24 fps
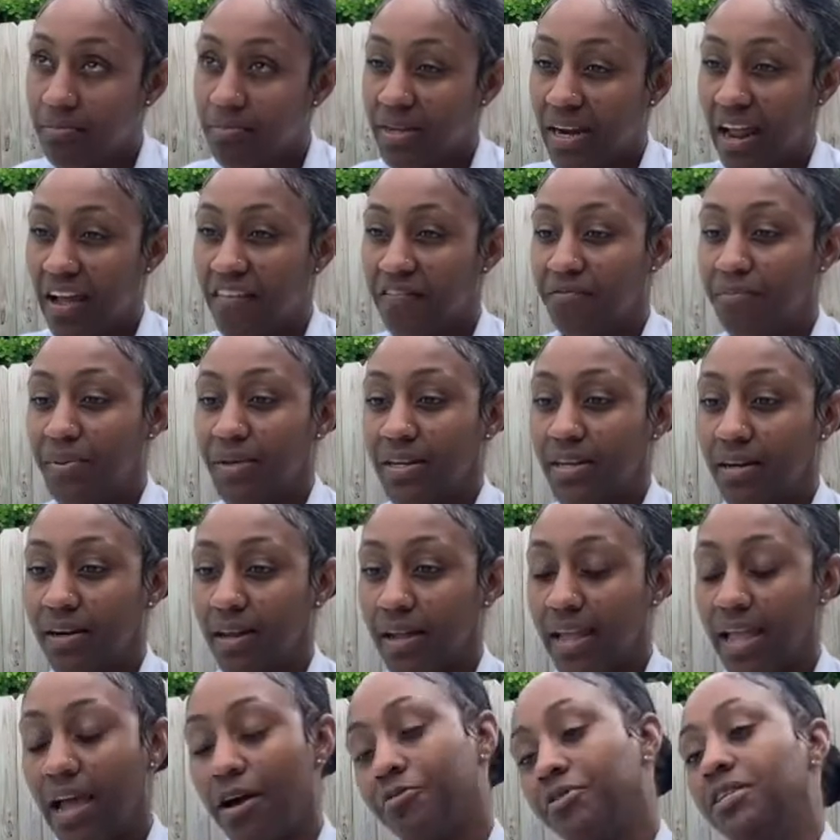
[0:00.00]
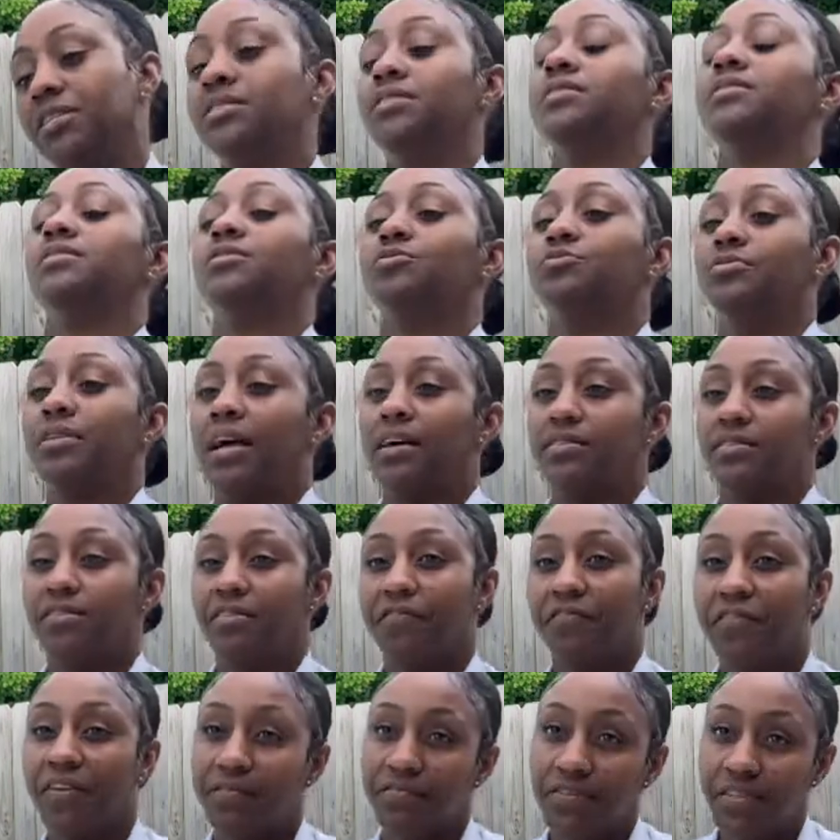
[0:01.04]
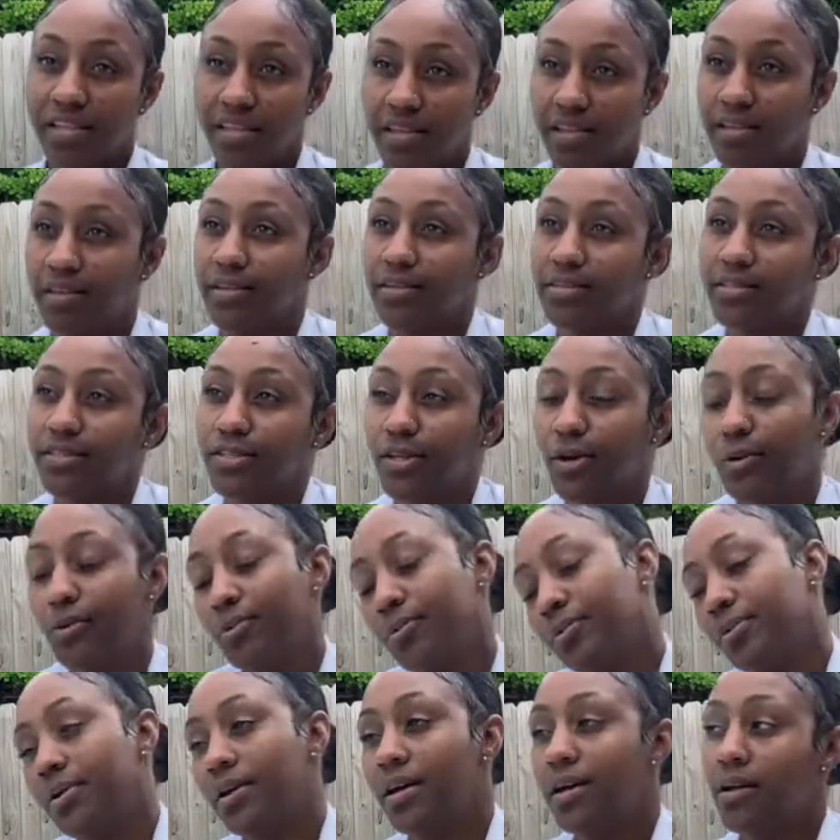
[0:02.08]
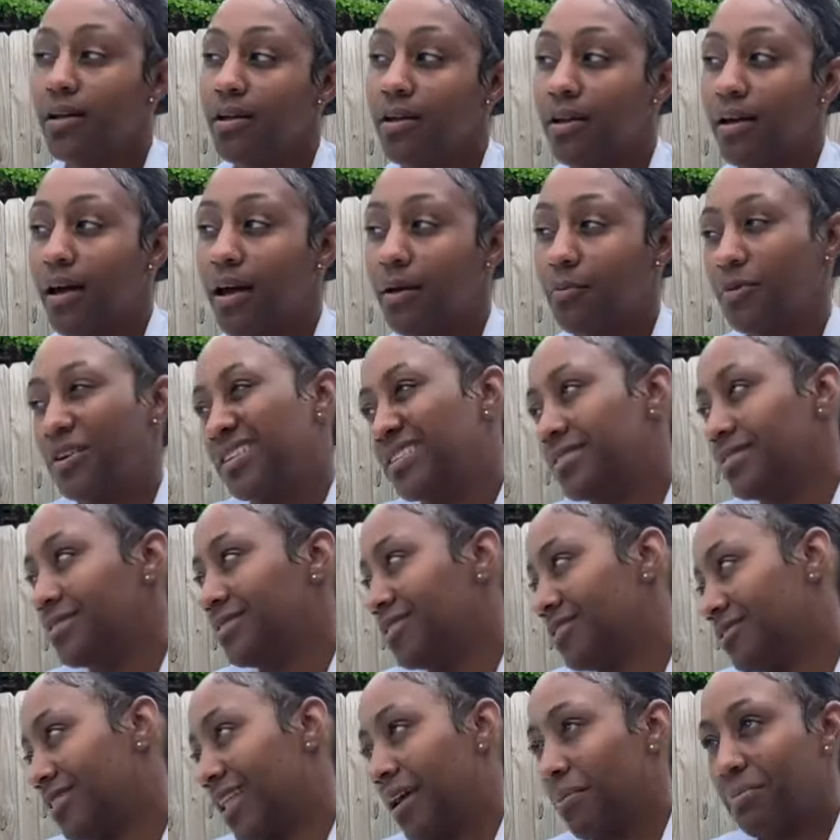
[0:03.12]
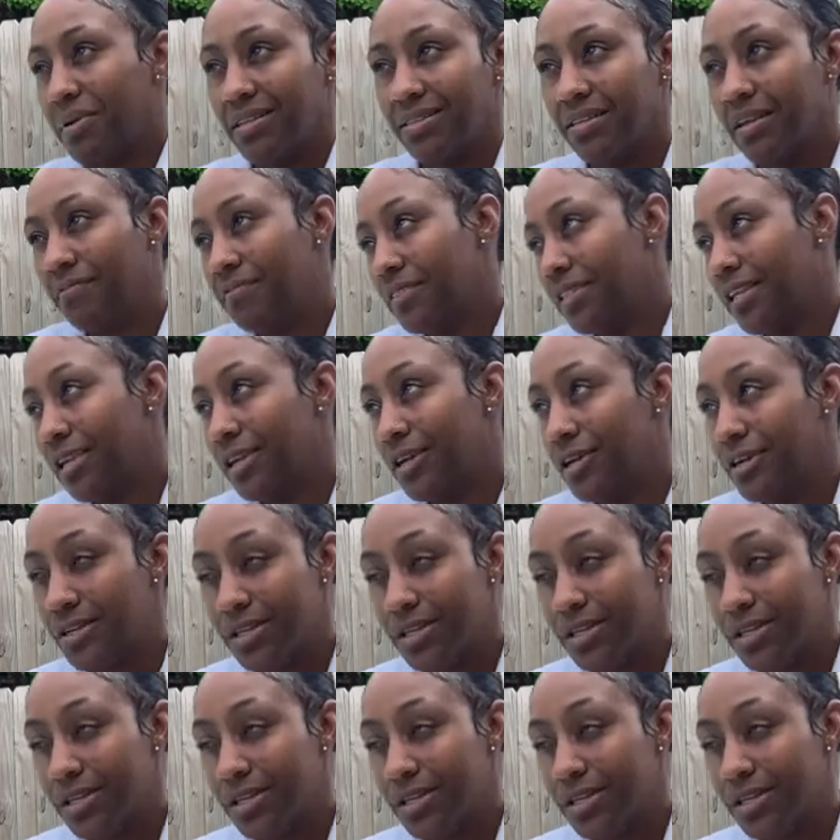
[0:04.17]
but I've been in a county since 2015. So I went this year, like my 7th year,